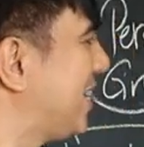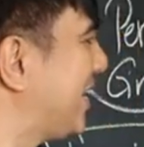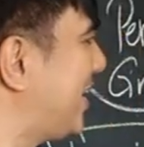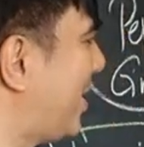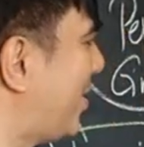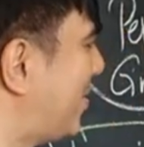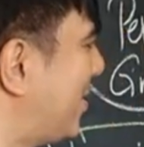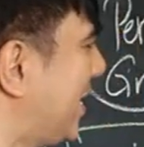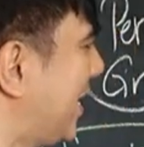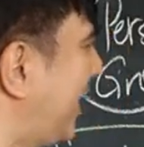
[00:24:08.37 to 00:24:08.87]

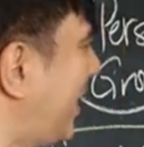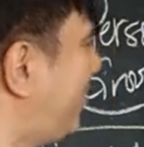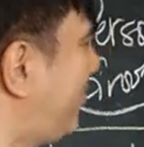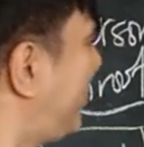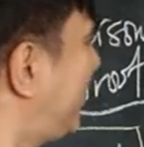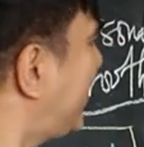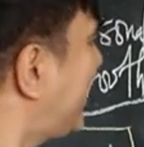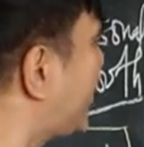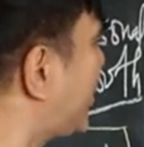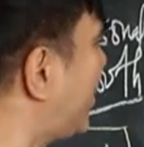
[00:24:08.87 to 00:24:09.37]
Now,
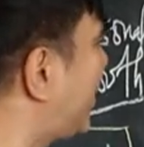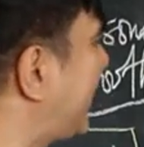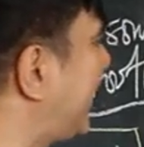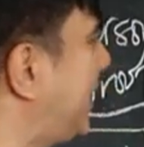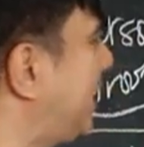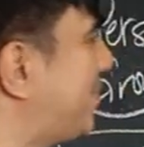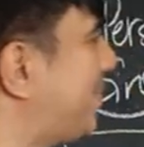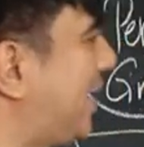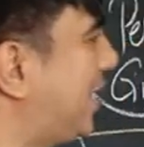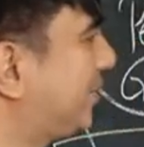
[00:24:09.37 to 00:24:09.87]
if you're
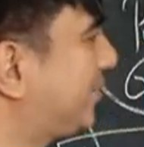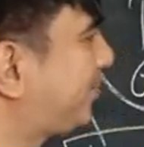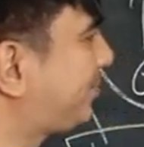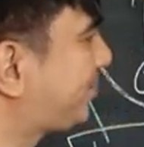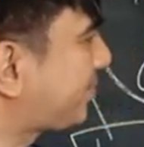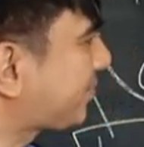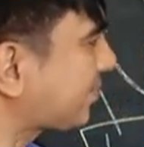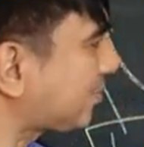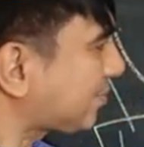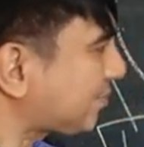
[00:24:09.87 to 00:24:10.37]
talking about
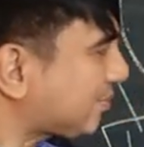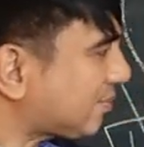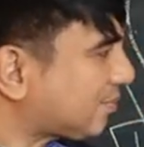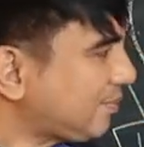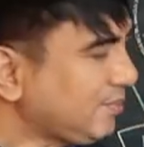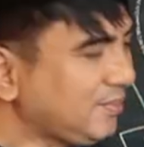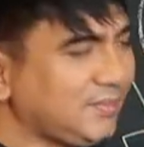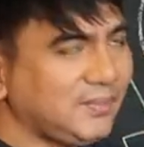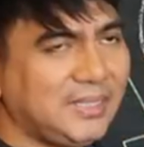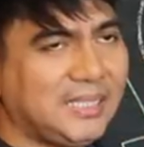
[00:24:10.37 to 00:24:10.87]

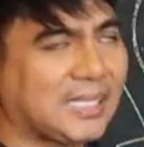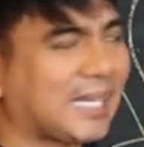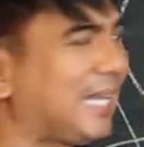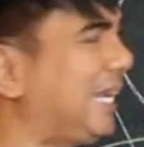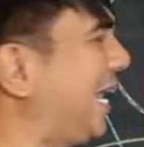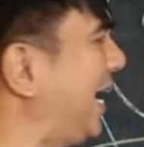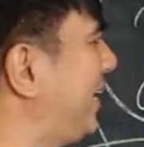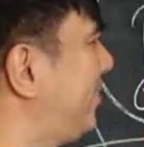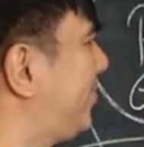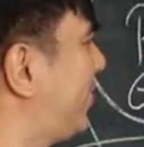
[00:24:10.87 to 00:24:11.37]

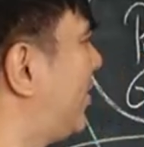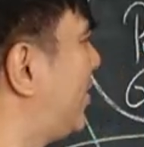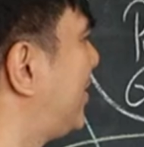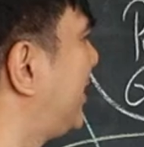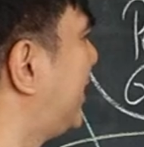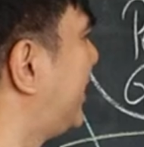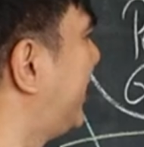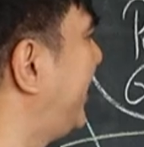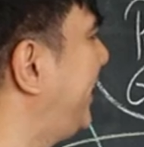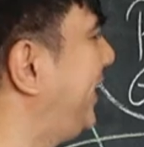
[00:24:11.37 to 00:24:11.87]

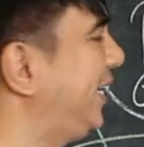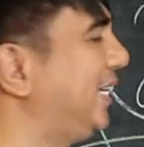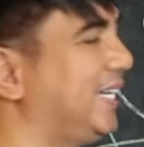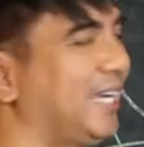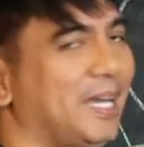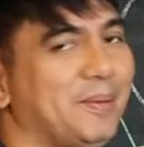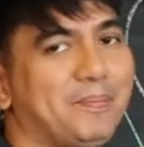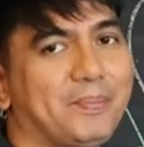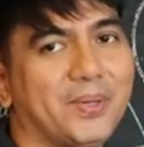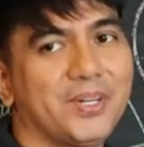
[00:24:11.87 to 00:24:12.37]
lifelong learning
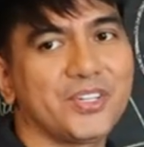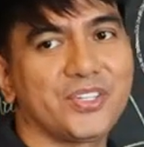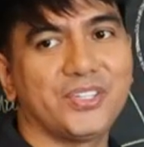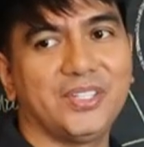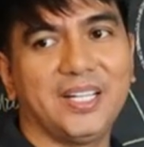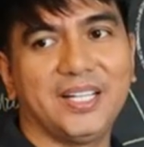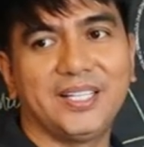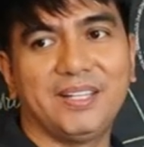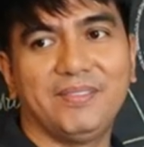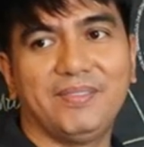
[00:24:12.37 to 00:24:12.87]
and
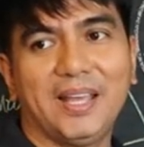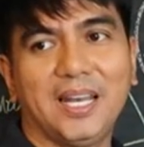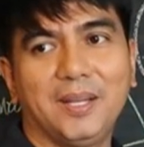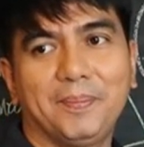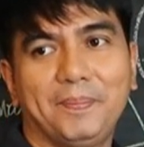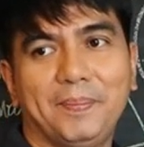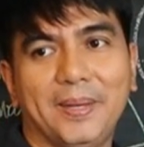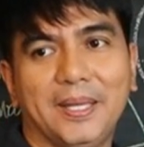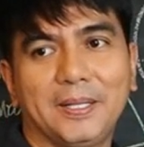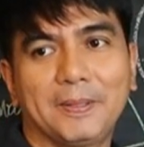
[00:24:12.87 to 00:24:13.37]
personal
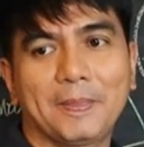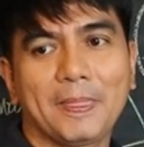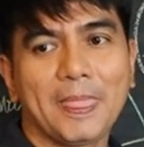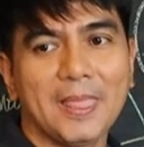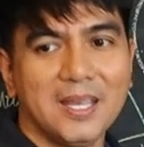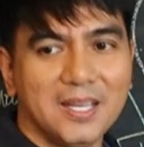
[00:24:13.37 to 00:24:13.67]
development,